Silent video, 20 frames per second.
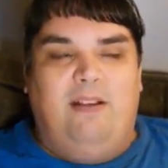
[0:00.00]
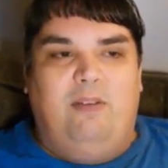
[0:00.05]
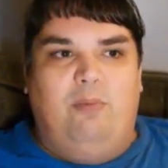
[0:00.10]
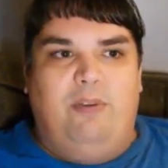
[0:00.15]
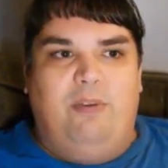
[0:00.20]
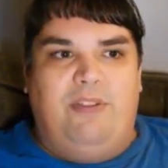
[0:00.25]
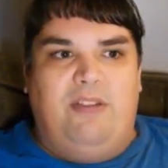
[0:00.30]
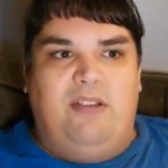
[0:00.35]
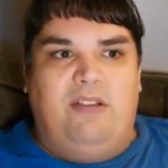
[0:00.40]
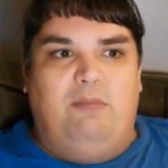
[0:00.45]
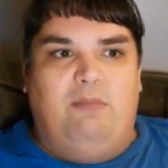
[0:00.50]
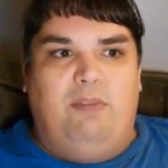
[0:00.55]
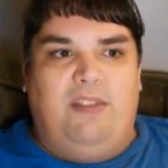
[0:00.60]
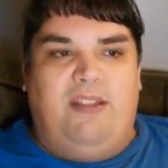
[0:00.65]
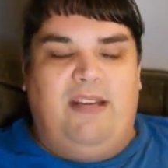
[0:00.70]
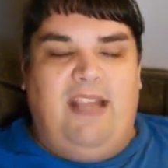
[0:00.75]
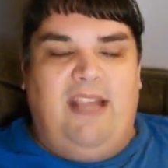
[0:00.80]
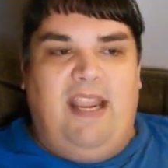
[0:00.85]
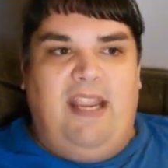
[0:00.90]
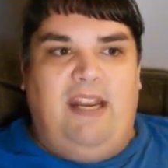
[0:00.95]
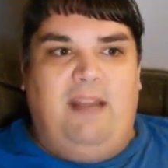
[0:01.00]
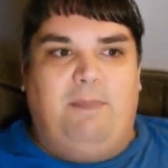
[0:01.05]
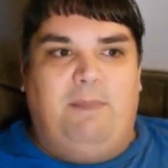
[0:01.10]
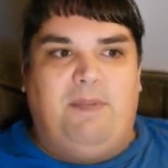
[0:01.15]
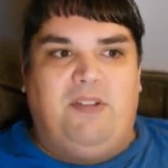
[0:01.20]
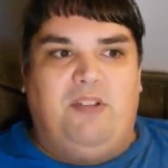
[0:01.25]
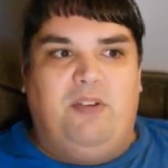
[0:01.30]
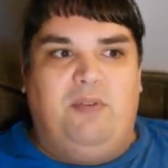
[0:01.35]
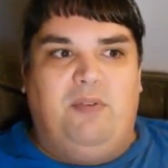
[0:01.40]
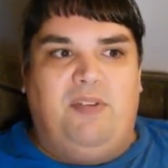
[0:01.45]
With a with an eight
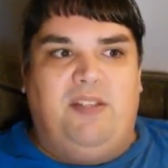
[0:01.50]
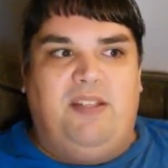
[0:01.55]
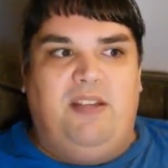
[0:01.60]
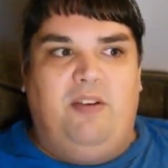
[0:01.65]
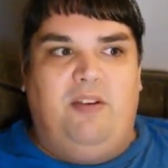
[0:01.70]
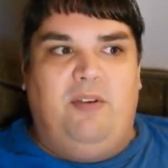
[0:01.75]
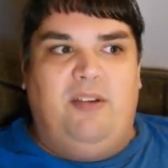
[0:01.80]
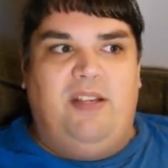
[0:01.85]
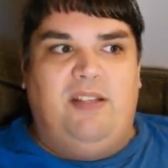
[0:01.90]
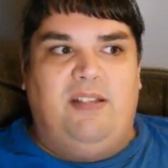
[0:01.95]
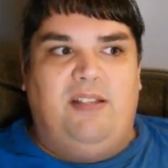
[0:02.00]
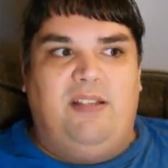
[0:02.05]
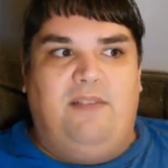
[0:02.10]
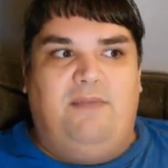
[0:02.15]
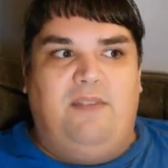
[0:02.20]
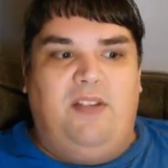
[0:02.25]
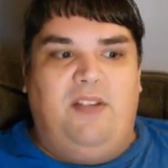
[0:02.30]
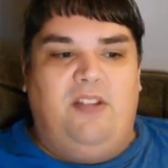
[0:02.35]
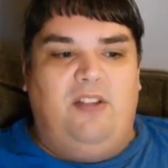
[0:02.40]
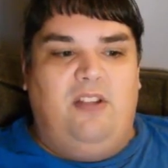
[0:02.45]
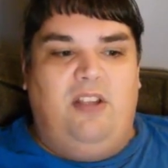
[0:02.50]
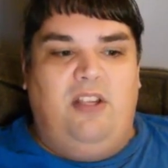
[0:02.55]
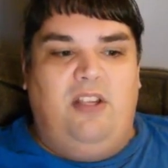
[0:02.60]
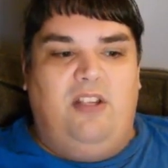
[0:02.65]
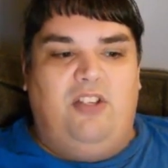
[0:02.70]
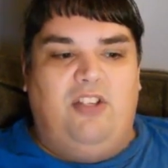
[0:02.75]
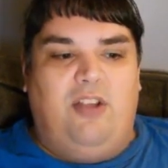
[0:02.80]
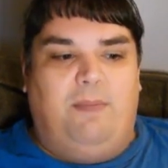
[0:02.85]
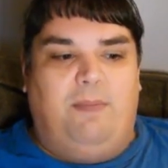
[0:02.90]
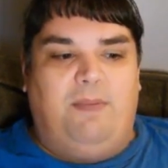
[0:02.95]
episode series, if
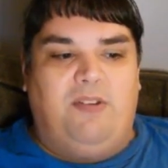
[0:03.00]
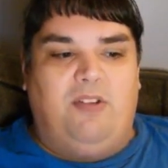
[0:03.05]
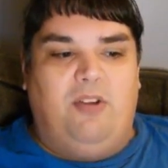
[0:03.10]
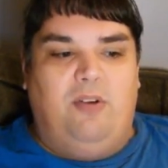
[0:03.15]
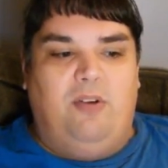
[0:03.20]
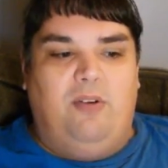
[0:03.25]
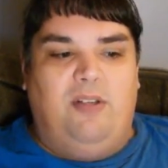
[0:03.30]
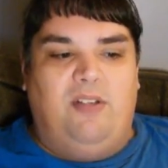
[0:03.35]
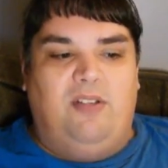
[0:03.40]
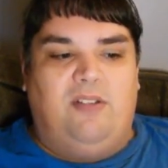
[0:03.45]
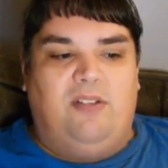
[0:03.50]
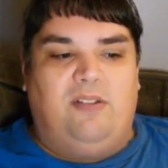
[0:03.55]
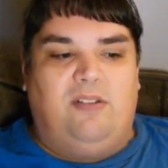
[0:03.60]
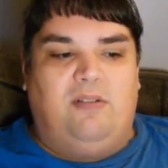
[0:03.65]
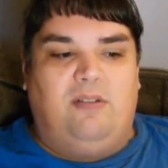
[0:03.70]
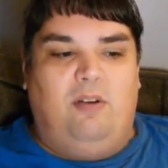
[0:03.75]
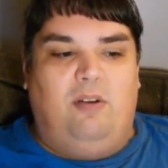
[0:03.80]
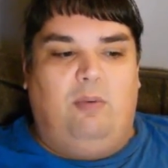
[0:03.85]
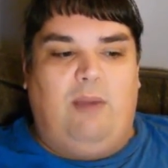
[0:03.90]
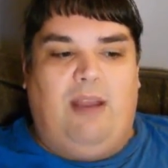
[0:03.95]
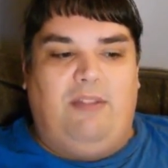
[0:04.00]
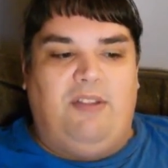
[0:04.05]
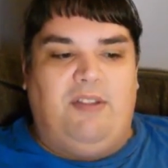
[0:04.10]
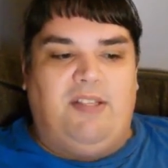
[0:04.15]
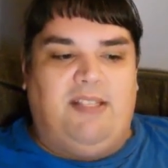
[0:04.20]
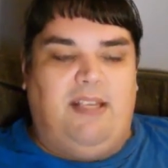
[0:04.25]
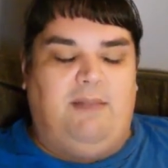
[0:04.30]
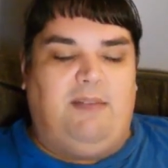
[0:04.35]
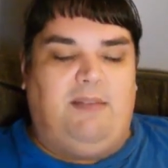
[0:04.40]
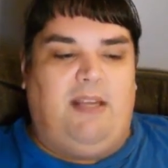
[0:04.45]
each episode is around the
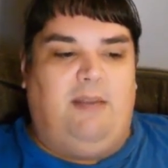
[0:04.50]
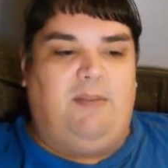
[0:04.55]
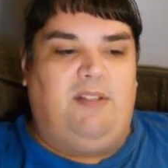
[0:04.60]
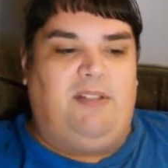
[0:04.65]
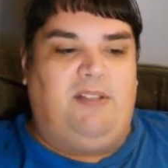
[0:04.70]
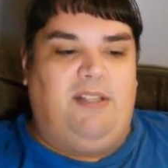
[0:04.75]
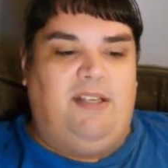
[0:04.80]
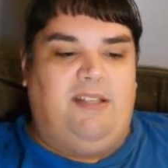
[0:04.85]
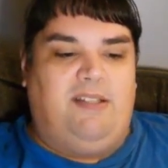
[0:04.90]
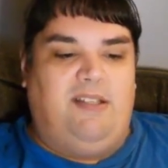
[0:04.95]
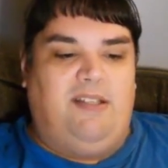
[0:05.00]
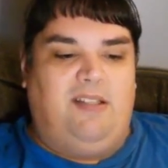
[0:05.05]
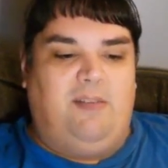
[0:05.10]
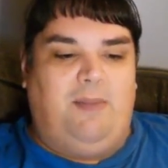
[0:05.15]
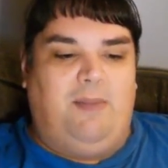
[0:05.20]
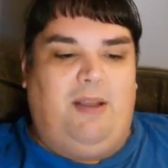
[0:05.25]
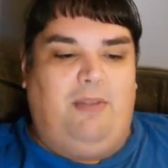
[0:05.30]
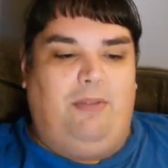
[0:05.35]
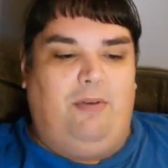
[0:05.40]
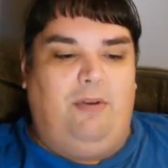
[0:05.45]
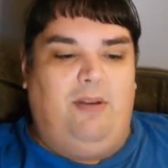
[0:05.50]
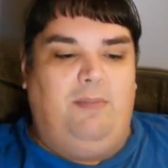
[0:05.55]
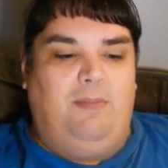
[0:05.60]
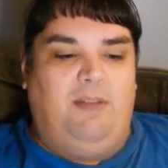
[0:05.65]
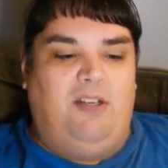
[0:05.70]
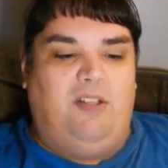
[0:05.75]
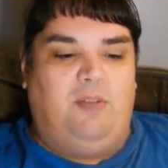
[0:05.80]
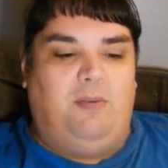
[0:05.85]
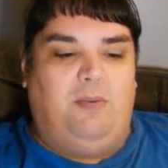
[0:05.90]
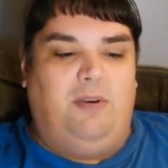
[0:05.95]
same time as this, it's about thirty
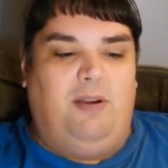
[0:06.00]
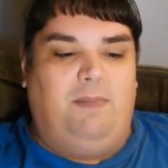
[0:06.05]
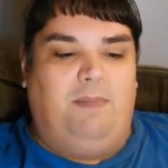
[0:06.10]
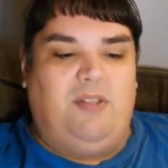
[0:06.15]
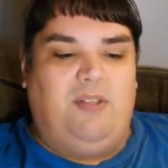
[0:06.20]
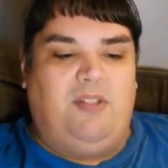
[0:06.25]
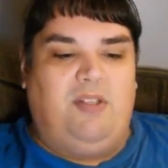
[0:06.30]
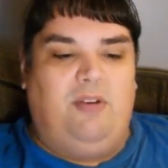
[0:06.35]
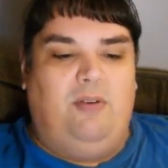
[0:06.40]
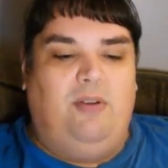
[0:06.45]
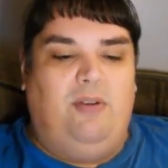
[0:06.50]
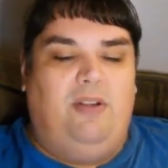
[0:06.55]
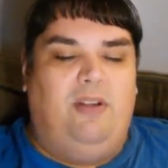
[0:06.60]
minutes per episode.